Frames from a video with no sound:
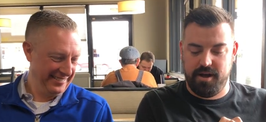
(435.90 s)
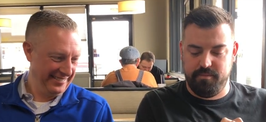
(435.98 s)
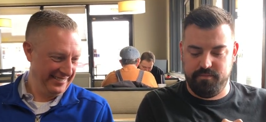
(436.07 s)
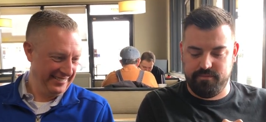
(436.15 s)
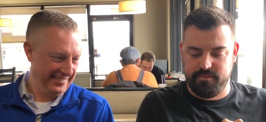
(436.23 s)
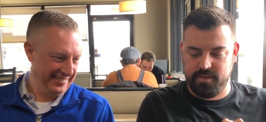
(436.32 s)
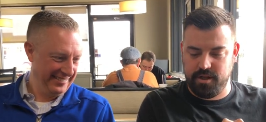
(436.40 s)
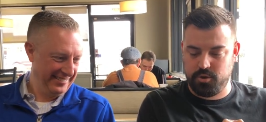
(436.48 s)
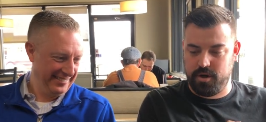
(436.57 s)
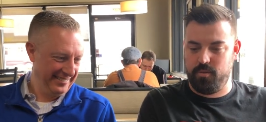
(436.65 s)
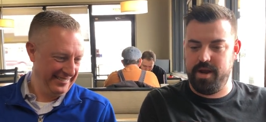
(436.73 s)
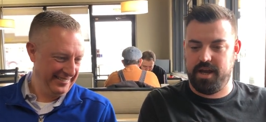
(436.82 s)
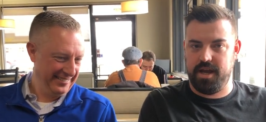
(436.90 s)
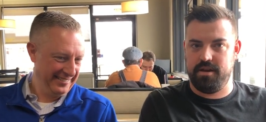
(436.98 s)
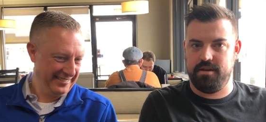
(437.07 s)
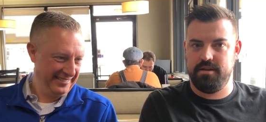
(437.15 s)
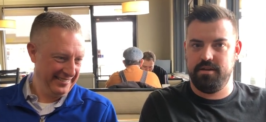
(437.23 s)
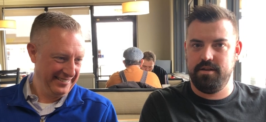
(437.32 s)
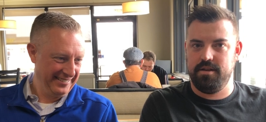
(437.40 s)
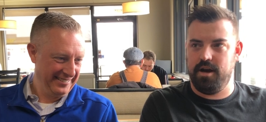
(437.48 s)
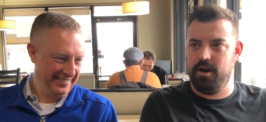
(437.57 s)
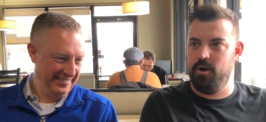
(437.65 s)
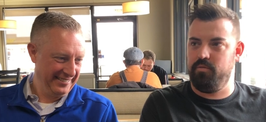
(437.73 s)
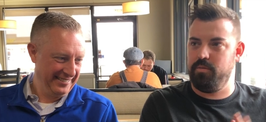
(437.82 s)
Speaker 1: it up. Enjoy your weekend.
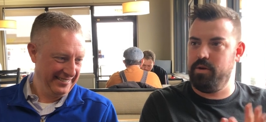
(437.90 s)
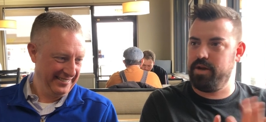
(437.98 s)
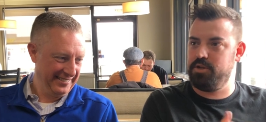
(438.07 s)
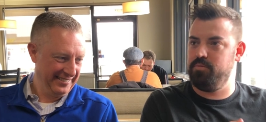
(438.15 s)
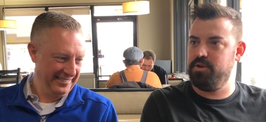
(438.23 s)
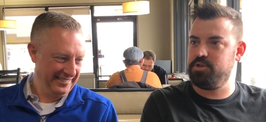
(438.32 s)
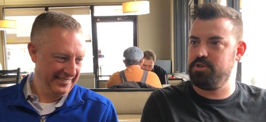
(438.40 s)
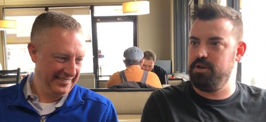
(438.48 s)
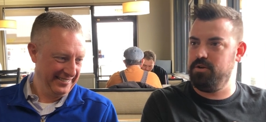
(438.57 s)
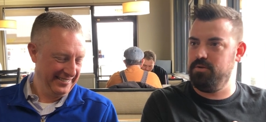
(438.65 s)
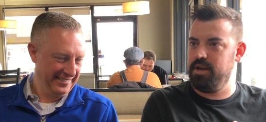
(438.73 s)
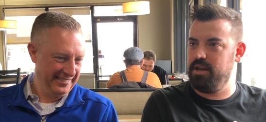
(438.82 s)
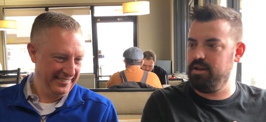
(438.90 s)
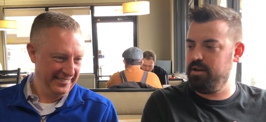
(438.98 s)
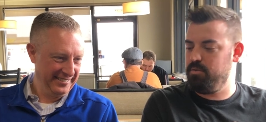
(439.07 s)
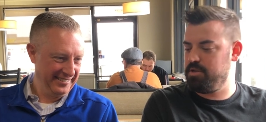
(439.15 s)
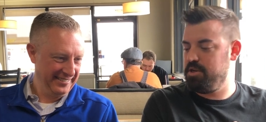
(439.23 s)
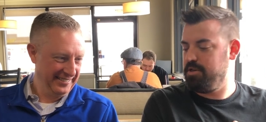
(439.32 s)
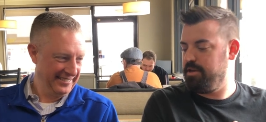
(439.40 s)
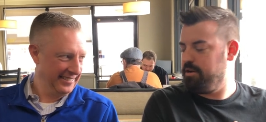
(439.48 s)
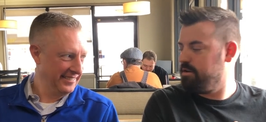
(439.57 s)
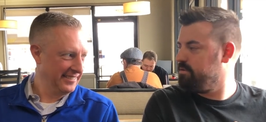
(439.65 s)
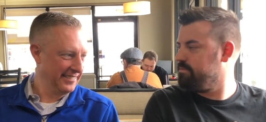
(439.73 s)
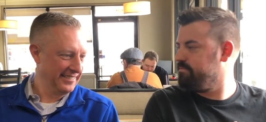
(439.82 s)
Uh, hopefully, we don't get too much snow, and uh, we'll talk to you later.